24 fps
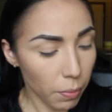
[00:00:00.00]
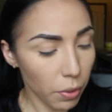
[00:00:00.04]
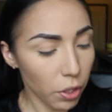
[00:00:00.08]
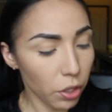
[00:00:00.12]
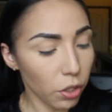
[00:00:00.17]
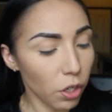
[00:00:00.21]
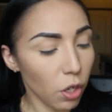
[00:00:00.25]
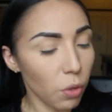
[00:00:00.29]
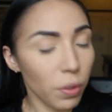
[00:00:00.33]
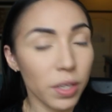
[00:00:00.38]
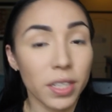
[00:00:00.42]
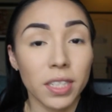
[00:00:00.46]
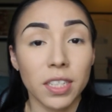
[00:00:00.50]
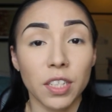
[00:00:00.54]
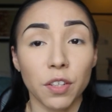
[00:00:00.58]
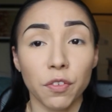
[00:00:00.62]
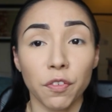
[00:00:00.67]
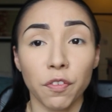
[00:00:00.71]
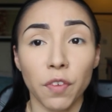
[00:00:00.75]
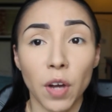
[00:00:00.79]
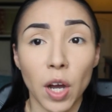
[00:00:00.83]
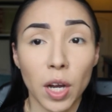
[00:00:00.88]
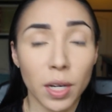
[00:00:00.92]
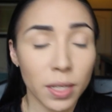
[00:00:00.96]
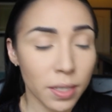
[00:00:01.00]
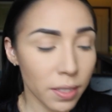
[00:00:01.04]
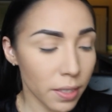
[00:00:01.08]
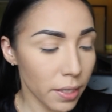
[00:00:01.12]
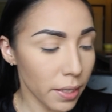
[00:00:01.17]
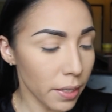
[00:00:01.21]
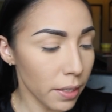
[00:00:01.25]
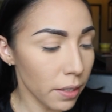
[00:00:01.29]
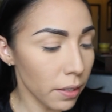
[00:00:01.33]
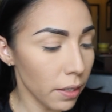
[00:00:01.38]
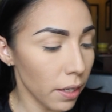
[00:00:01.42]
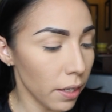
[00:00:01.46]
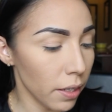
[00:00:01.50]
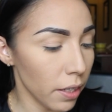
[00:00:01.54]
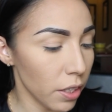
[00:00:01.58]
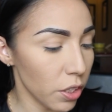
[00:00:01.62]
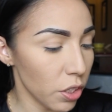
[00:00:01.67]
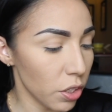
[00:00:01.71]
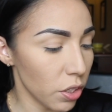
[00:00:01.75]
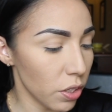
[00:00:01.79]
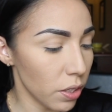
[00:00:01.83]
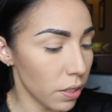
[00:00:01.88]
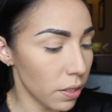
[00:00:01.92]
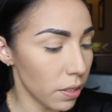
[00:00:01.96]
going to go into Foxy, and
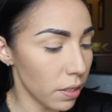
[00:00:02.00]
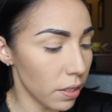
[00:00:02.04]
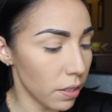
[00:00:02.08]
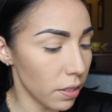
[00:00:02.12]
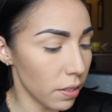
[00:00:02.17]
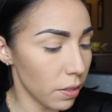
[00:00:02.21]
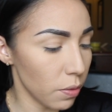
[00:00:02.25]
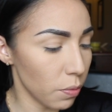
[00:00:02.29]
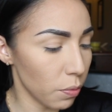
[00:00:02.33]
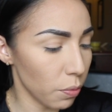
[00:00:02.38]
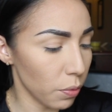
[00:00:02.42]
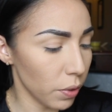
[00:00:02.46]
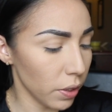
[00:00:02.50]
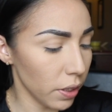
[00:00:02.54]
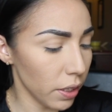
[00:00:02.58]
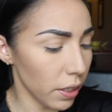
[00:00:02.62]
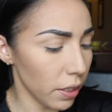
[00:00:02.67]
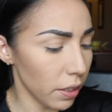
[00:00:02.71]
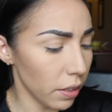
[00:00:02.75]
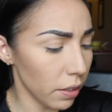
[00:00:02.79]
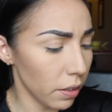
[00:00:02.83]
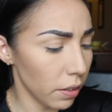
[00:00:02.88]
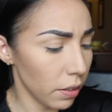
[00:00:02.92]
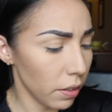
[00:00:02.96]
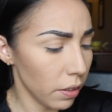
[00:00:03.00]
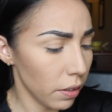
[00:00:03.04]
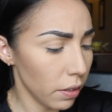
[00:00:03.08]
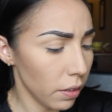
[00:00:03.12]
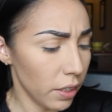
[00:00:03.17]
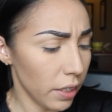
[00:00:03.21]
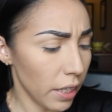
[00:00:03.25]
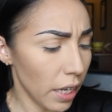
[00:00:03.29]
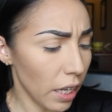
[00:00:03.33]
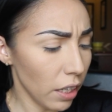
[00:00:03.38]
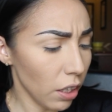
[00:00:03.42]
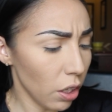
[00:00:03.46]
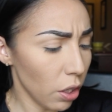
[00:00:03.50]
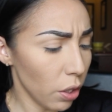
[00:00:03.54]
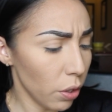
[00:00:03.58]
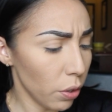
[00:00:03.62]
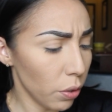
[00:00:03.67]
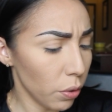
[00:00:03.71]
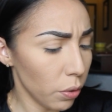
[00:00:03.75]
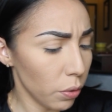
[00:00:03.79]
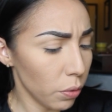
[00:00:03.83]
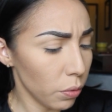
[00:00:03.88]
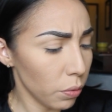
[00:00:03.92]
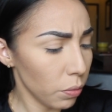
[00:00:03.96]
it's just this really
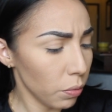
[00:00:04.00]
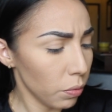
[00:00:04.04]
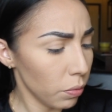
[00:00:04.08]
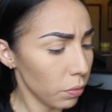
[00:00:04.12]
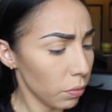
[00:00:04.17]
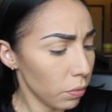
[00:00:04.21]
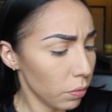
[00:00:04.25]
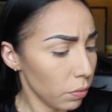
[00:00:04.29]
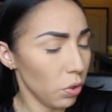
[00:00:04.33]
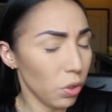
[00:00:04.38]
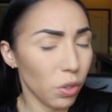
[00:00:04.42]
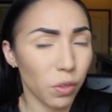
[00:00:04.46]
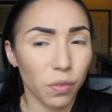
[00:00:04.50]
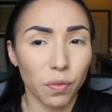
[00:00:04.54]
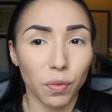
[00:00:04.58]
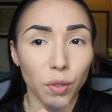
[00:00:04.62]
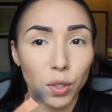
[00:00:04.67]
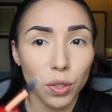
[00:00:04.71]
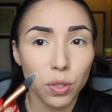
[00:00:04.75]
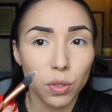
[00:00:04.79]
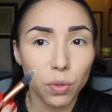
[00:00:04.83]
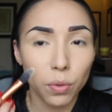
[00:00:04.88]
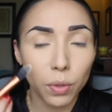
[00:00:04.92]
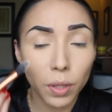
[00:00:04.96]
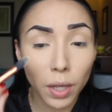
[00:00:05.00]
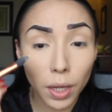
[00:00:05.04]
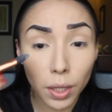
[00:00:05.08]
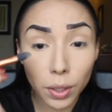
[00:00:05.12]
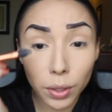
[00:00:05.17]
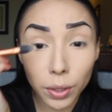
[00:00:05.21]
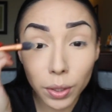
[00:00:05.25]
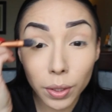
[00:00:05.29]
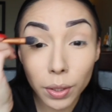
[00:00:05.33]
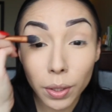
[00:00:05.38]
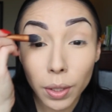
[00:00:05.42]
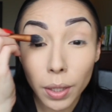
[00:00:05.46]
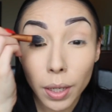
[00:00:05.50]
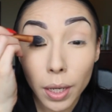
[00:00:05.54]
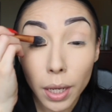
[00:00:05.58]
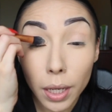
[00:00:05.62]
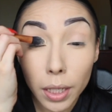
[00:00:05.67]
yellow universal color.